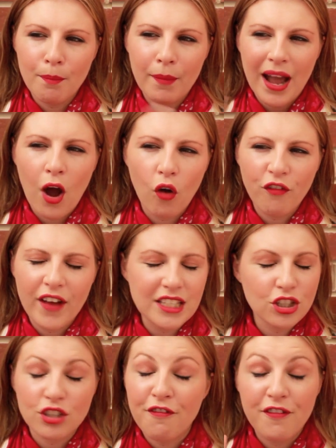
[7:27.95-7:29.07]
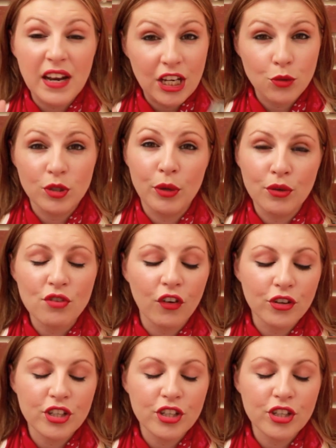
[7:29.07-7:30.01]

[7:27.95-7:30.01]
my whole face, just the finish was beautiful.